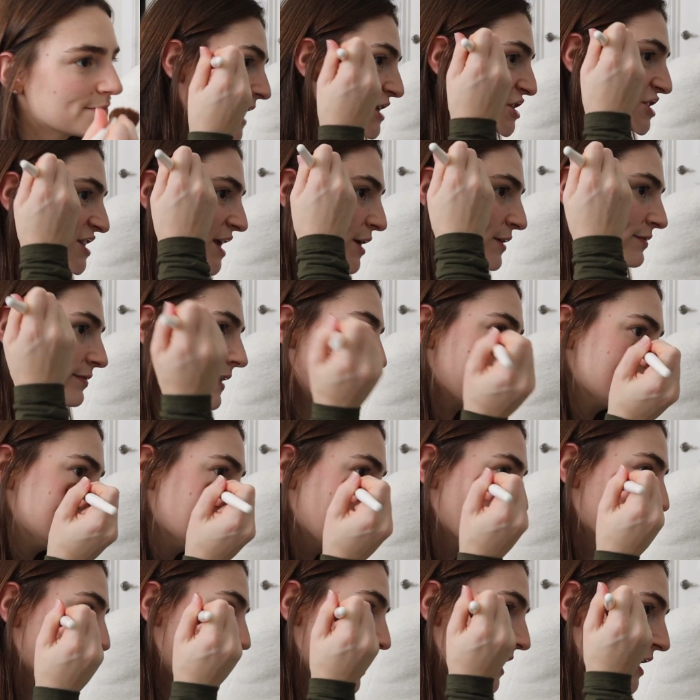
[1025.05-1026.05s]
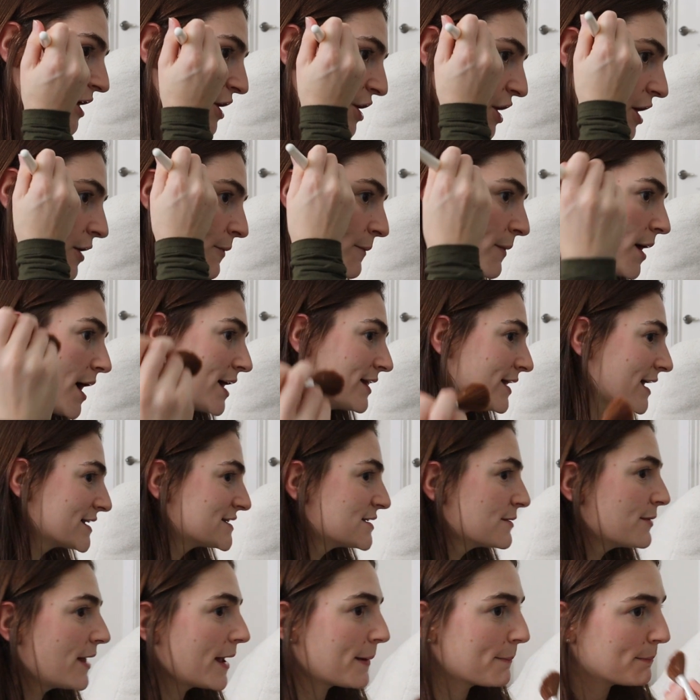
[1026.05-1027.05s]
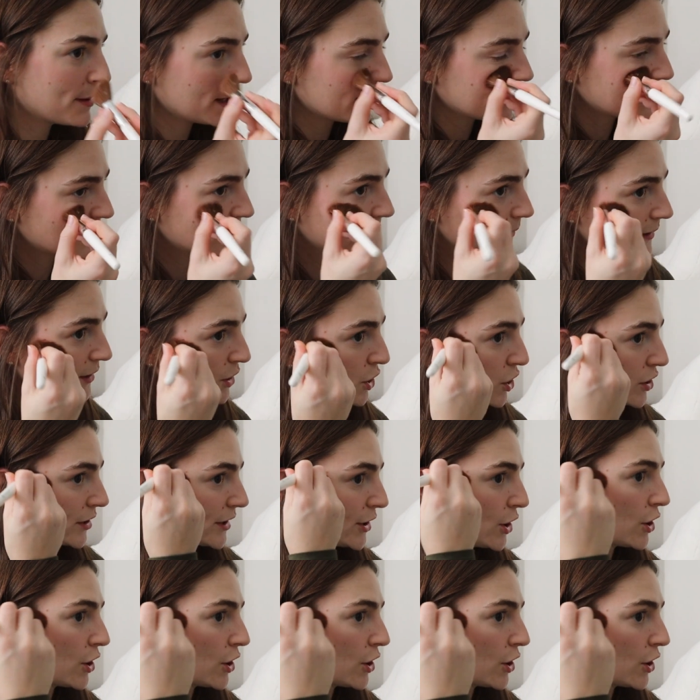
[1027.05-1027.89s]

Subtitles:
I just like to get ready, you know? I like to like be a little bit girly